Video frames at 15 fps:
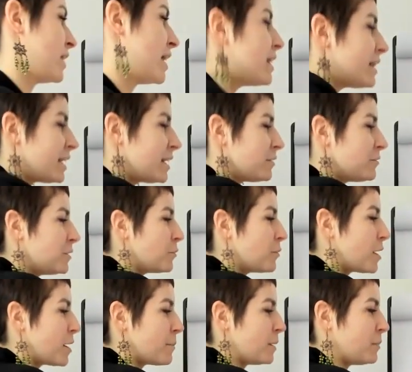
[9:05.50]
And then if you
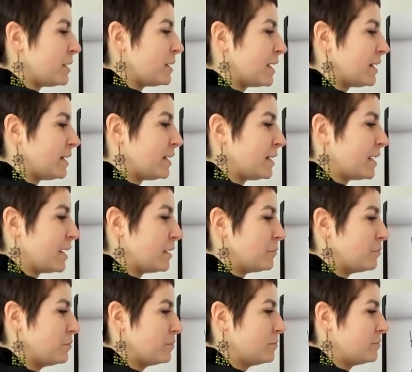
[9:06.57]
want, maybe 99.
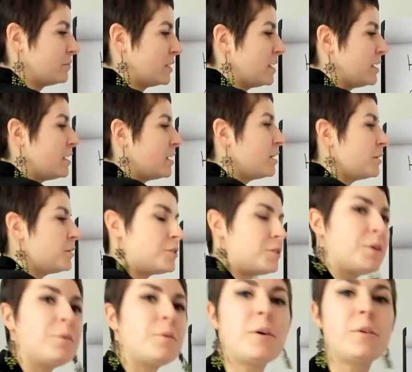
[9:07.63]

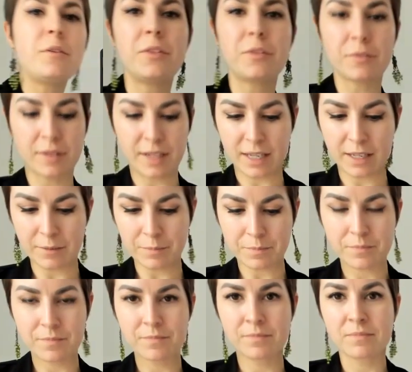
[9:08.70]

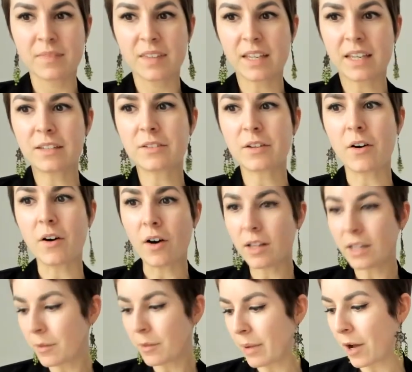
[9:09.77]
203 is
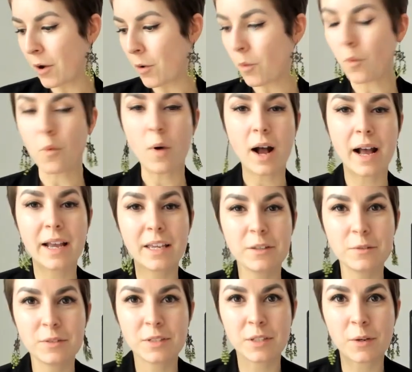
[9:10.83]
all about why
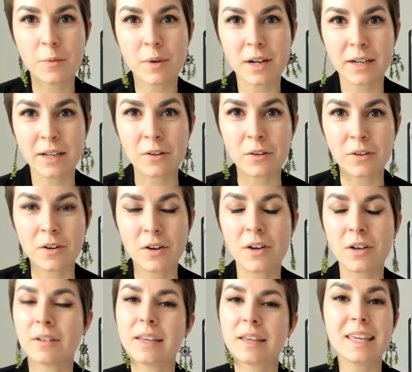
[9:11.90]
you still want
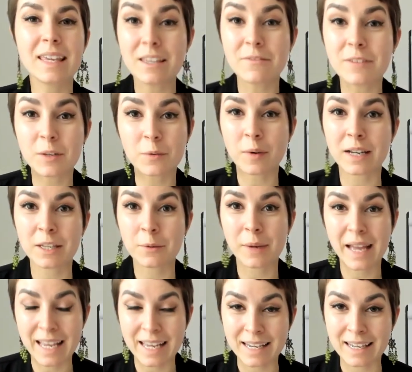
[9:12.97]
alcohol even when you
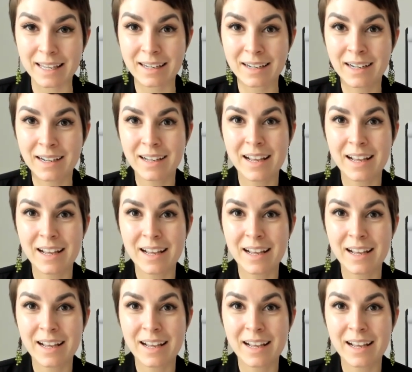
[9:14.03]
hate it.